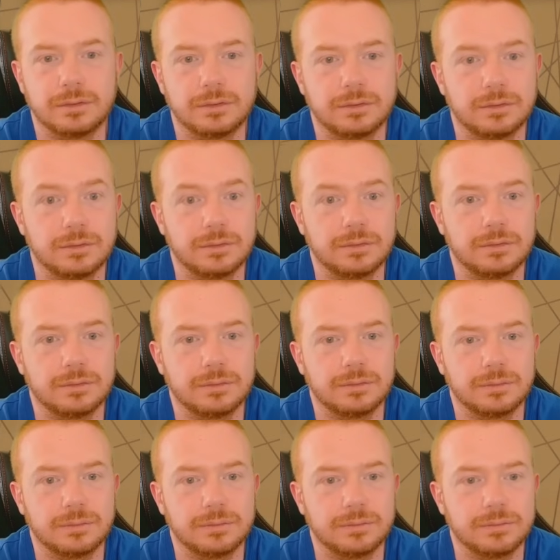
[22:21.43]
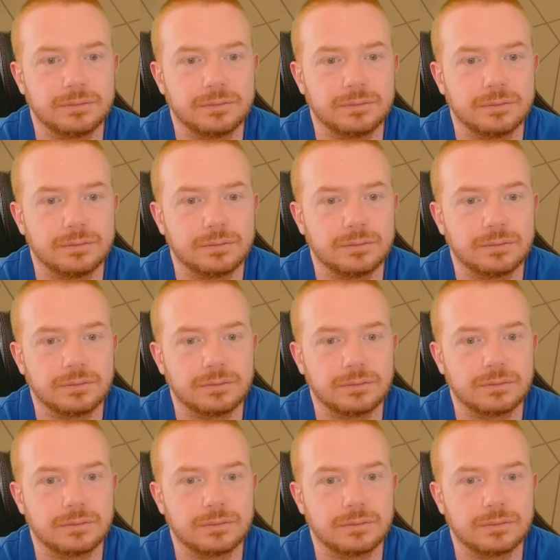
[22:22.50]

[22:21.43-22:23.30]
(silence)